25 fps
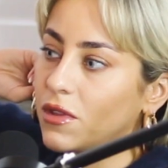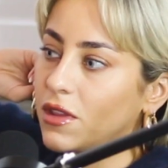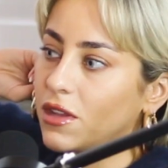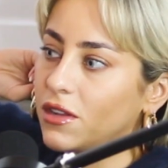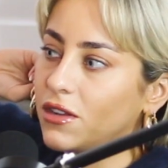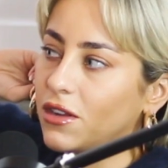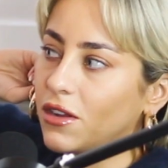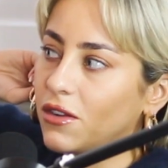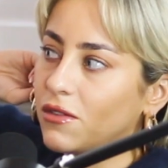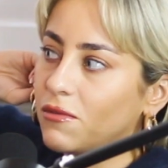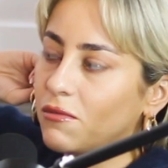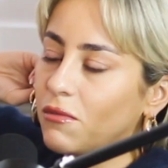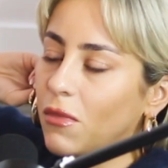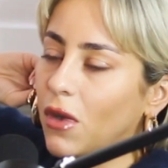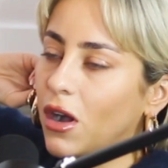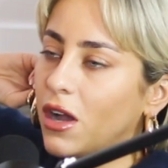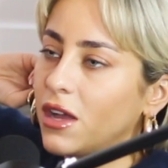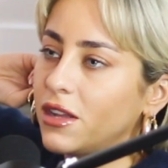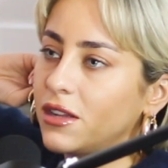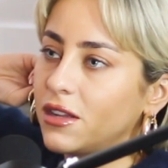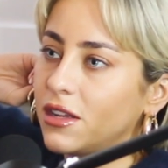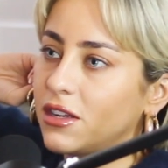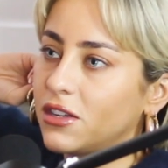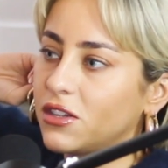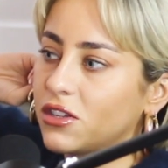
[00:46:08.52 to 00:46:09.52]
they don't
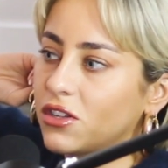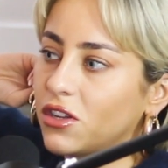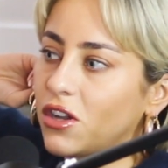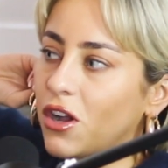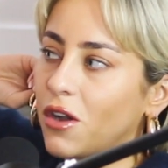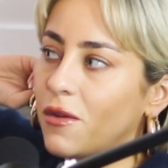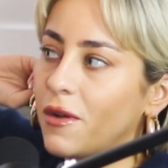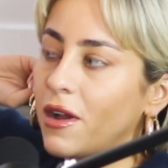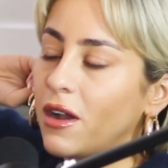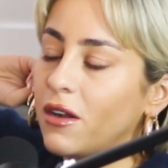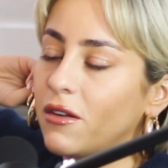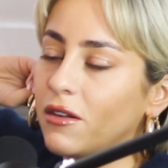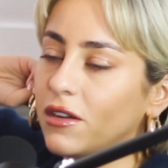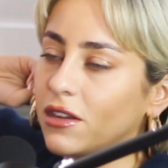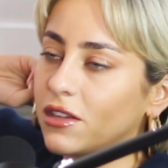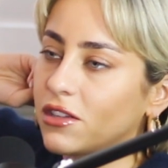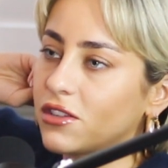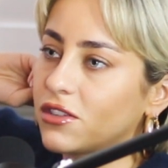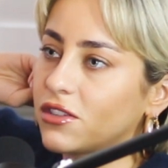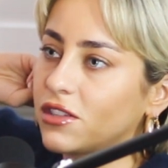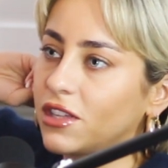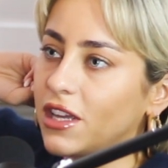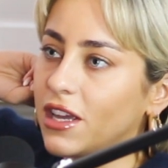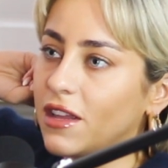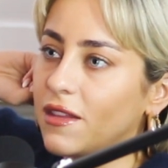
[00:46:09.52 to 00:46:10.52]
mind, they just go out and
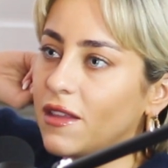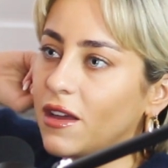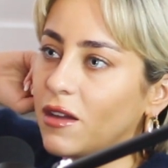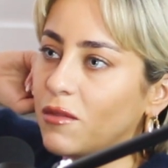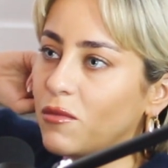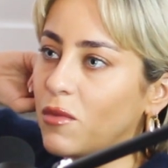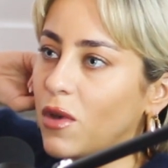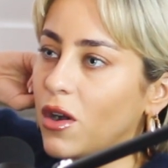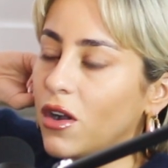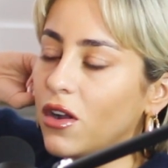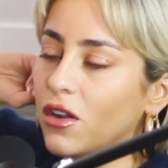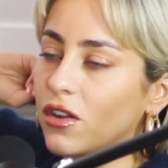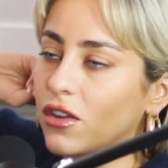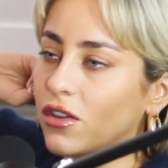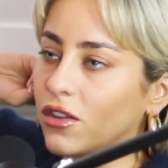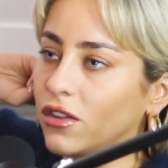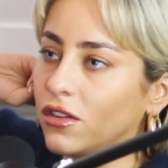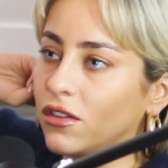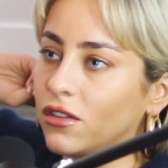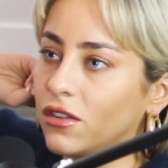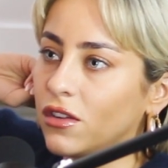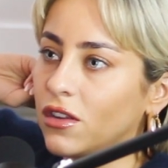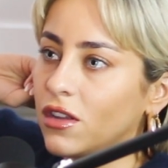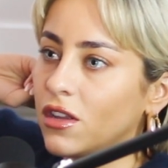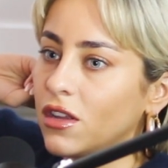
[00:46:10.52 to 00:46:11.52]
just get that work
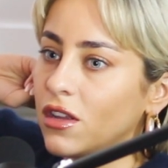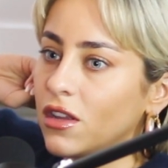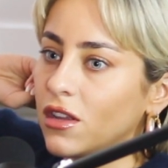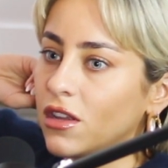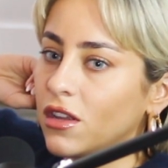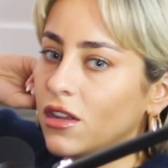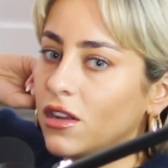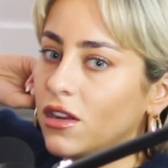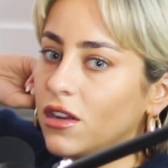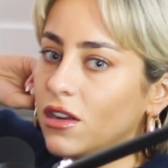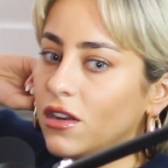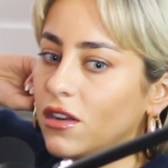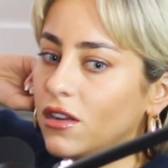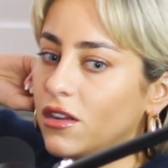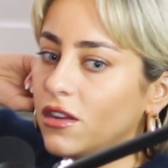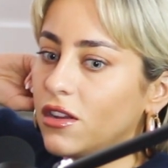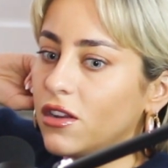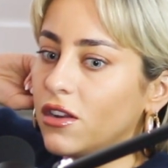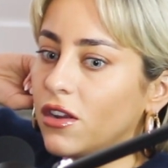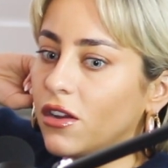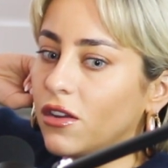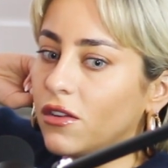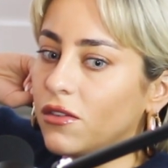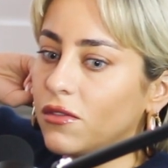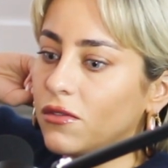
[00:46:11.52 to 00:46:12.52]
and, you
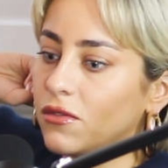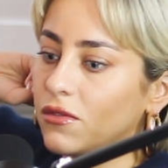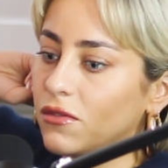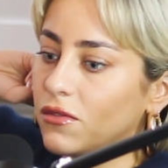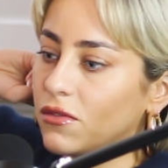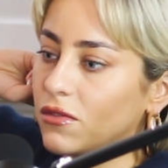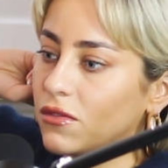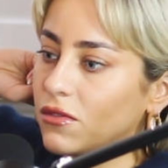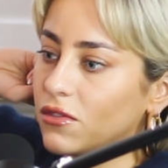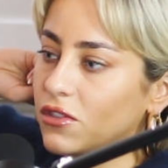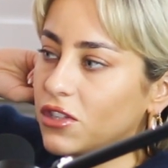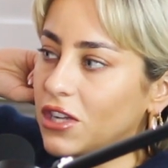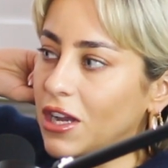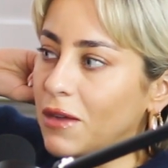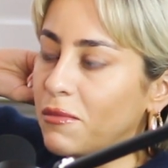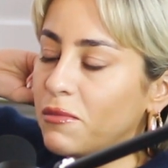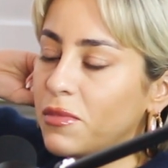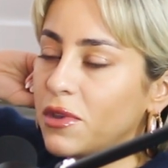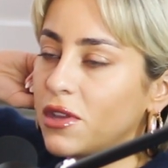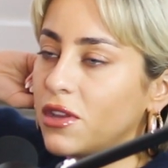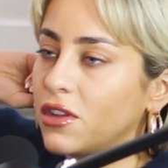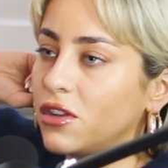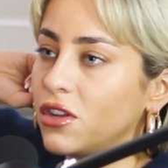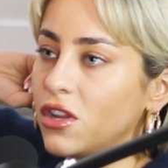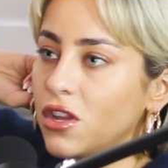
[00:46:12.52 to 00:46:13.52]
know,
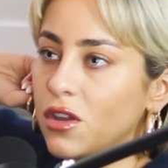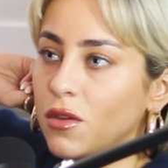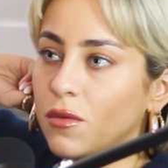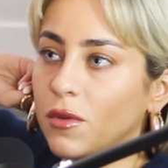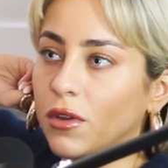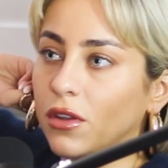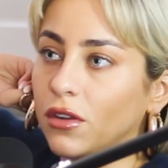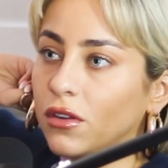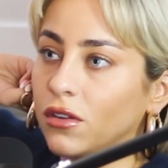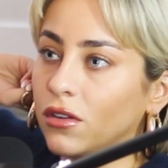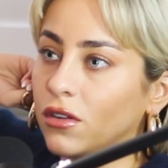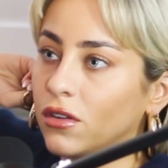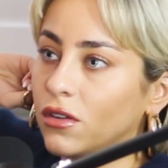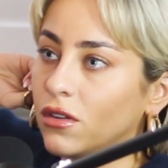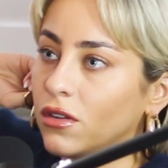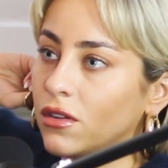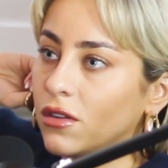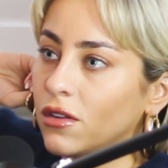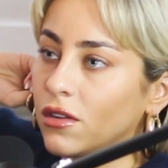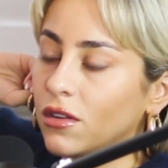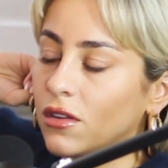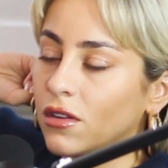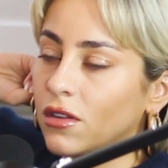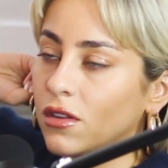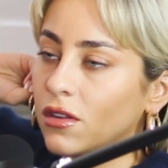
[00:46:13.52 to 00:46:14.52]
champion you
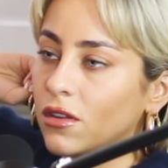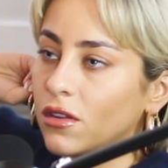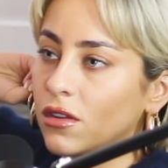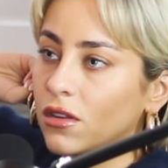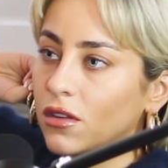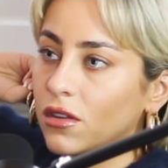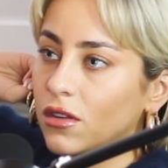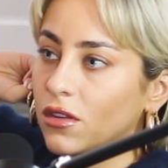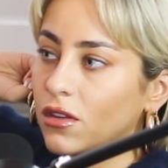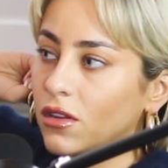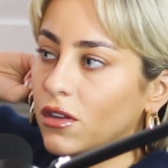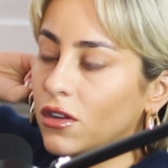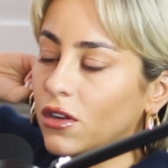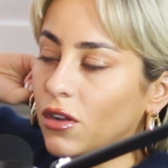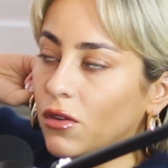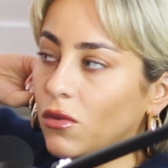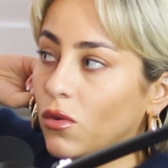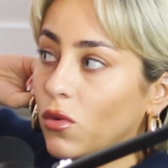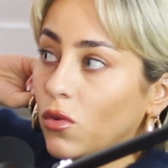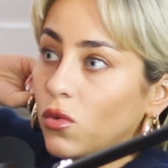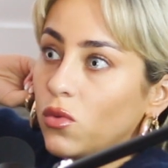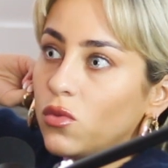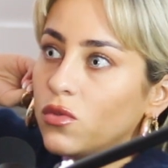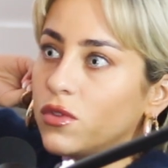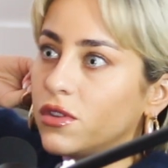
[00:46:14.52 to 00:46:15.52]
and, you know,
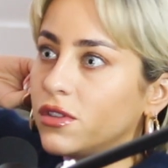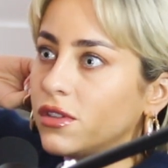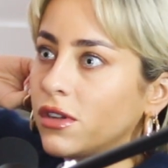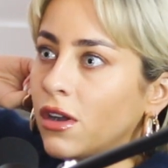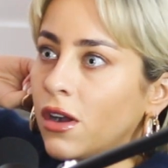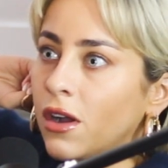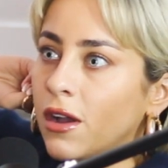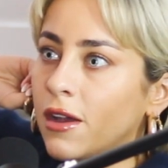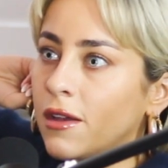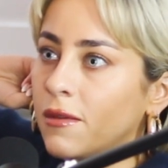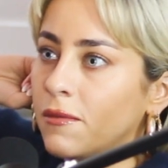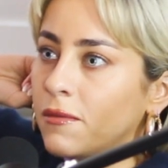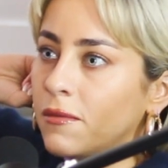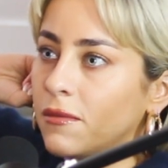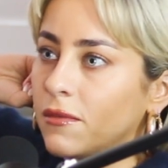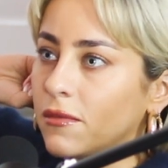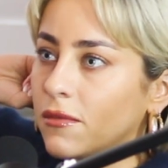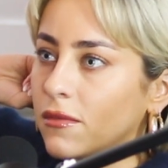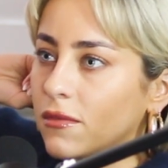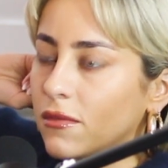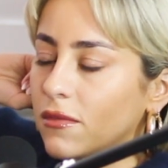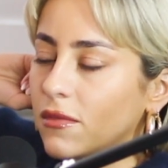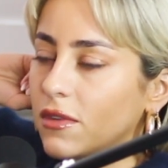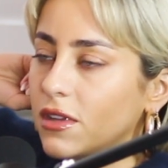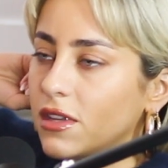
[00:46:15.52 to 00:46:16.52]
all the
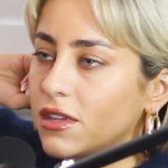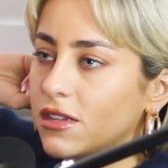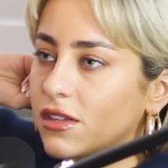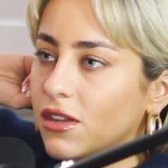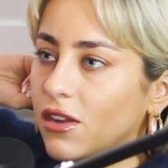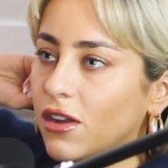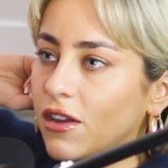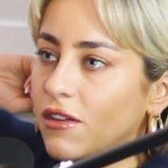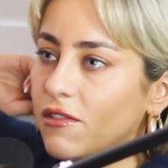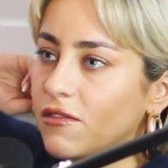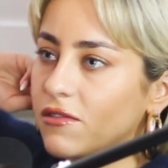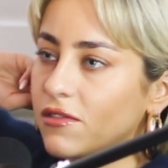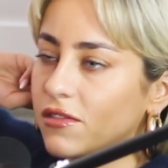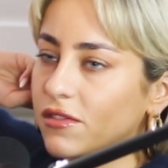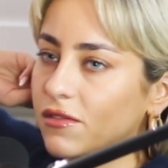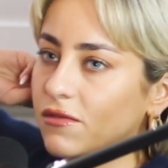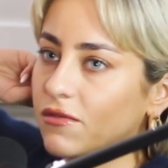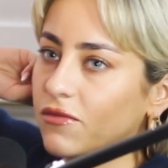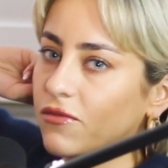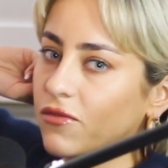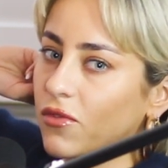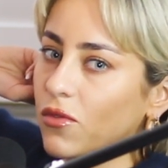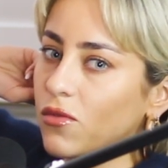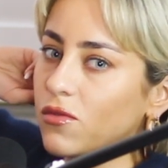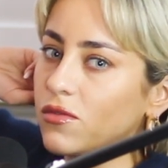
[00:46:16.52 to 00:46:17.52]
time. It's like it's
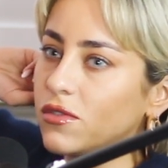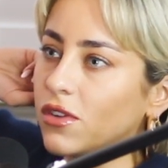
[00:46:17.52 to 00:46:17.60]
full